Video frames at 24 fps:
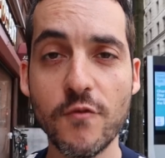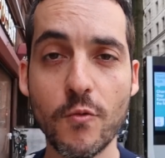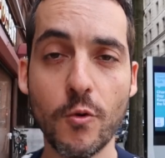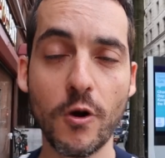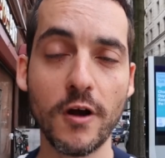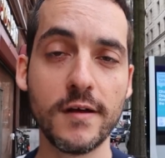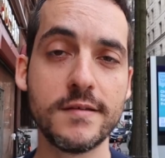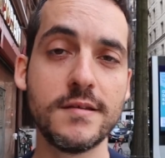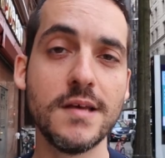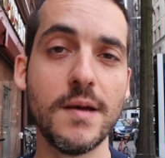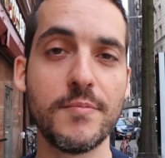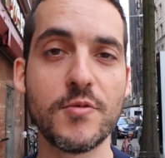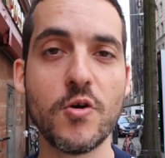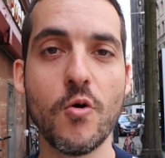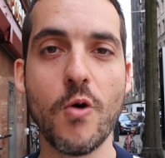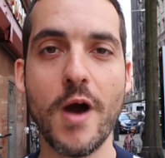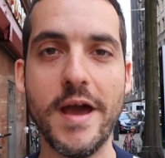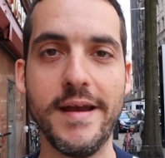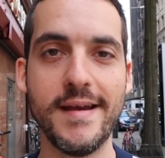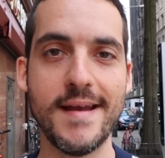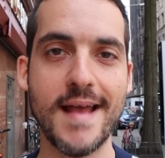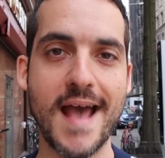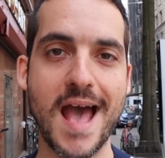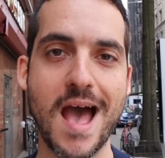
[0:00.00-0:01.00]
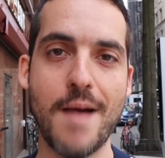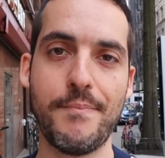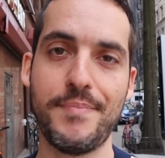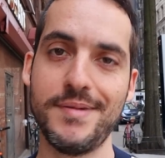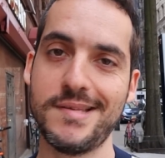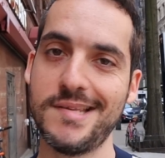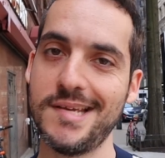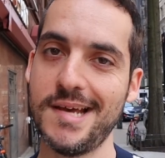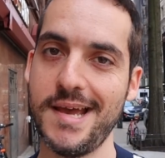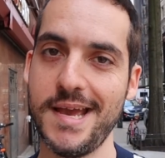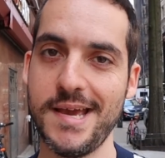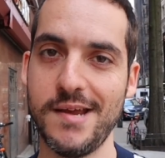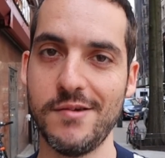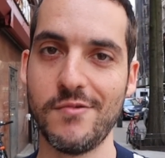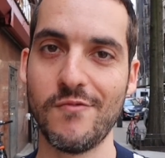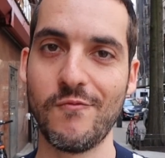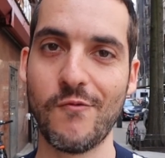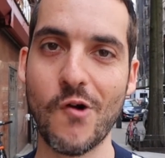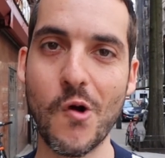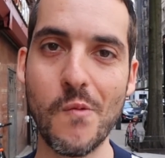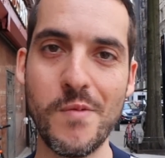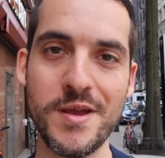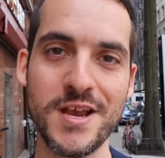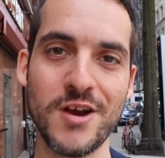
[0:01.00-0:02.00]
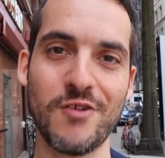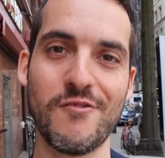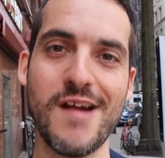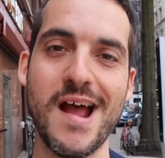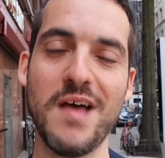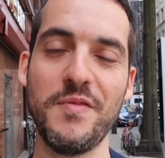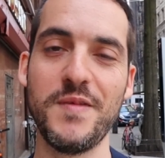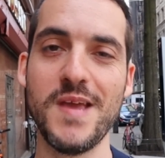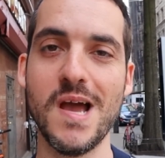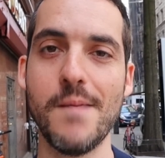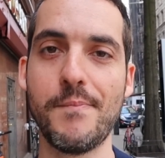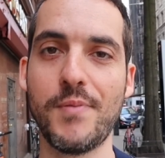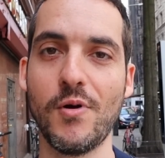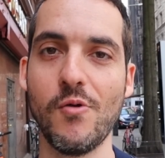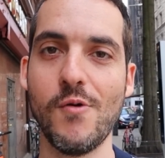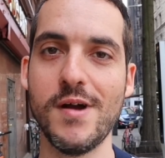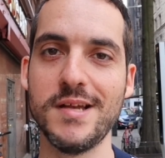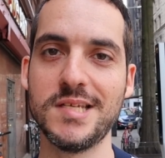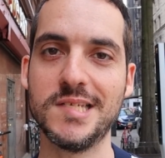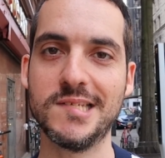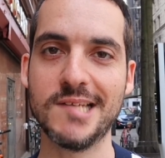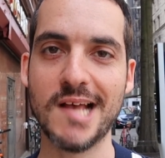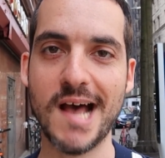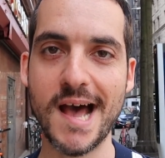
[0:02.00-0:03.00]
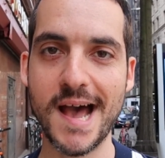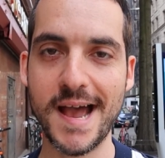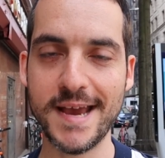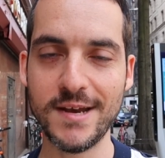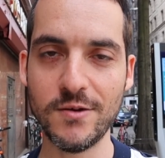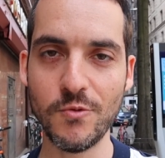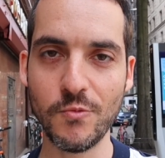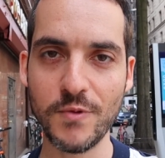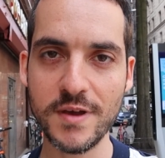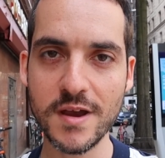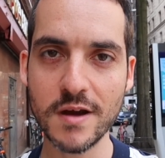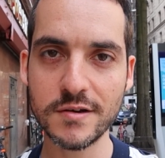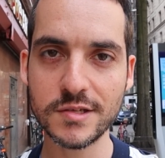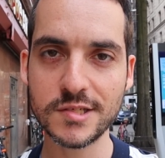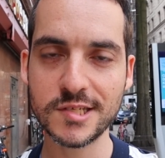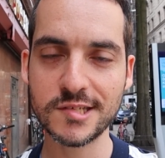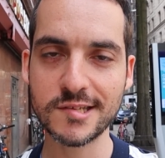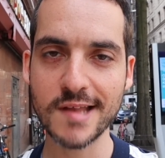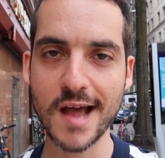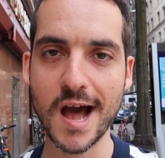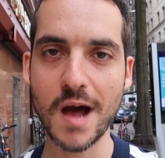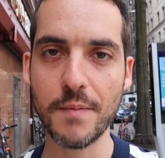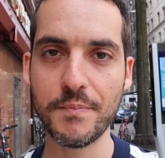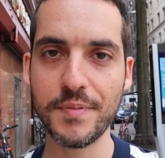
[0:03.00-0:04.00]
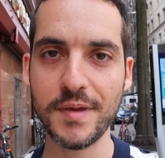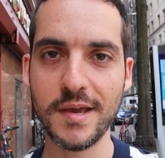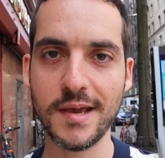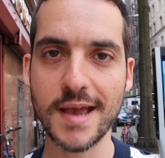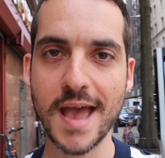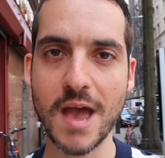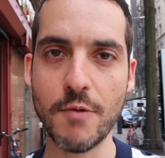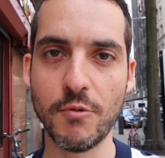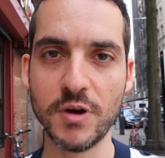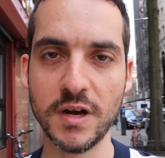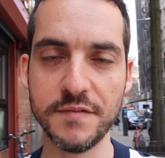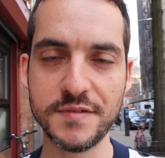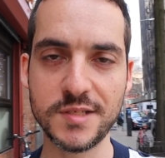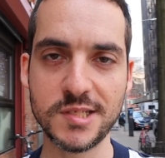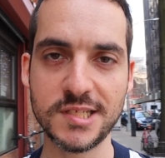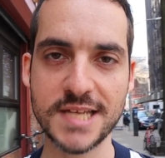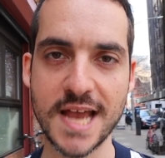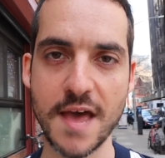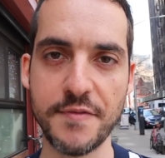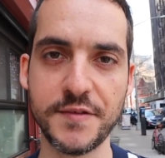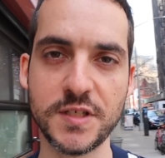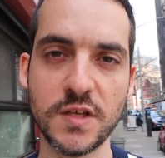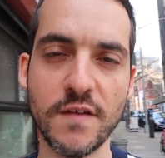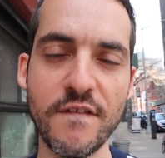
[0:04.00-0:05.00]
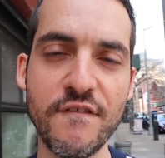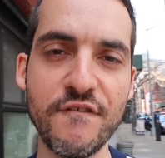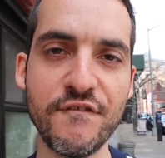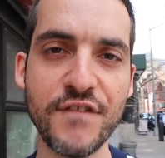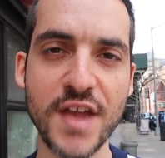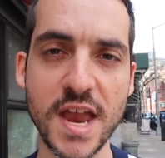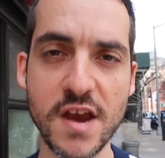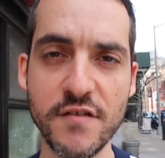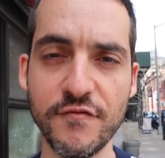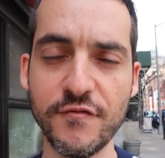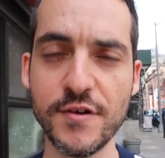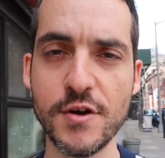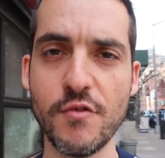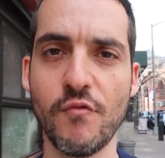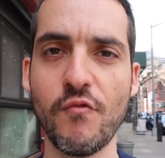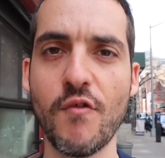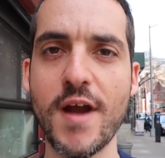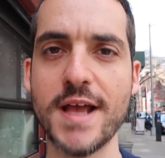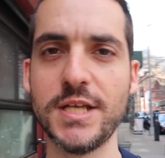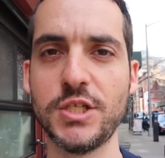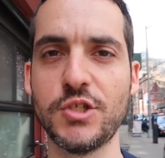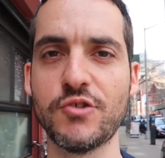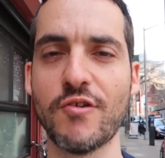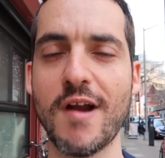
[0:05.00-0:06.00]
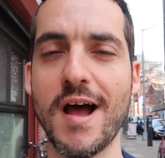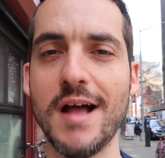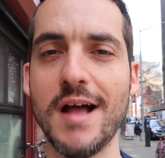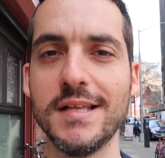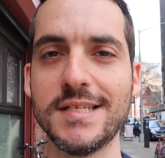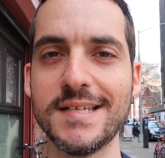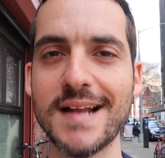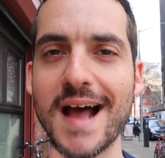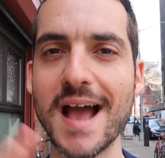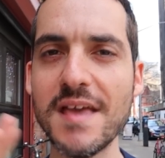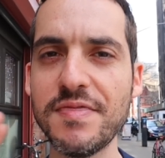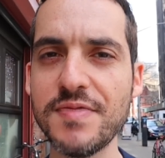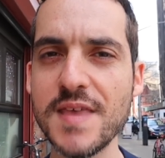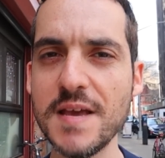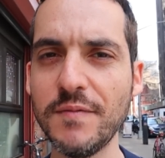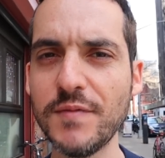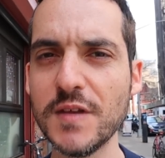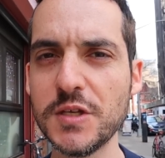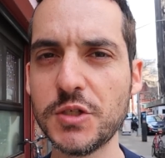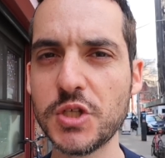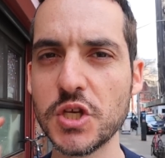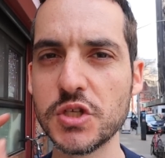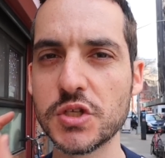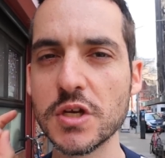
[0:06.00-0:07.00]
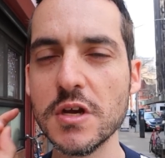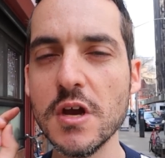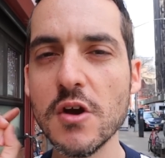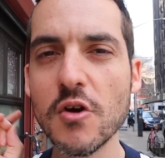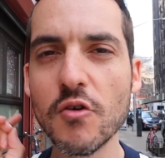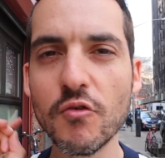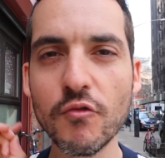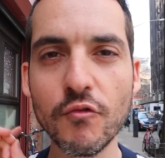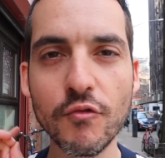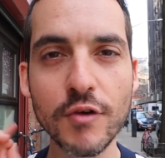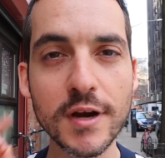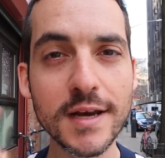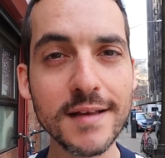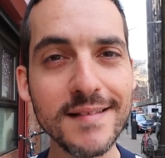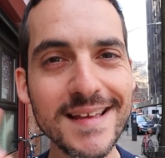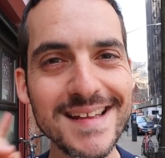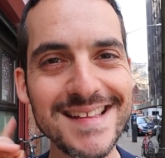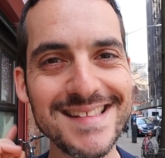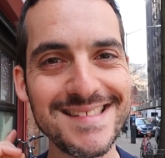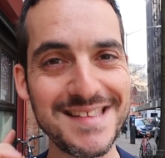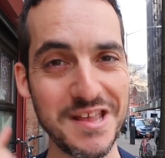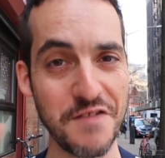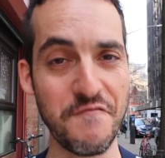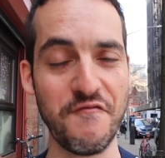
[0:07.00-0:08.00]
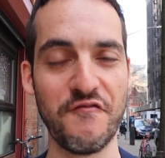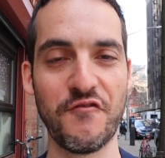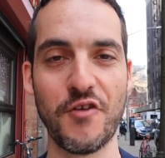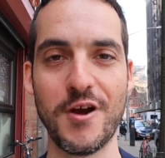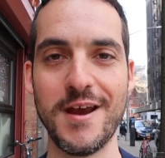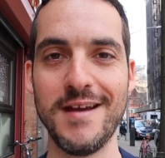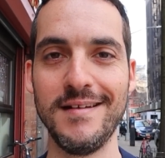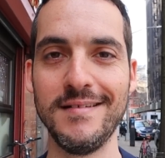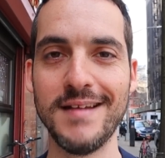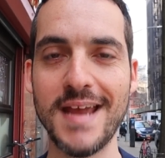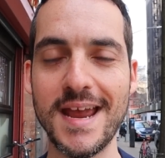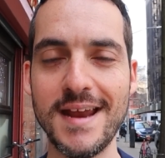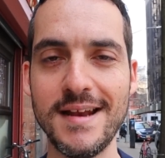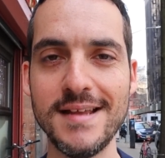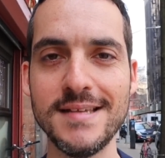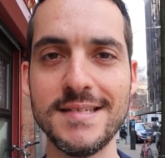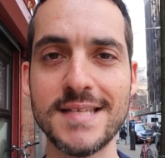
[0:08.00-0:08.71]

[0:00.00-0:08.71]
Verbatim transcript: have worked up quite an appetite roaming around the Upper West Side. We are stopping at one of Seth's favorite restaurants, and I think this is really different. It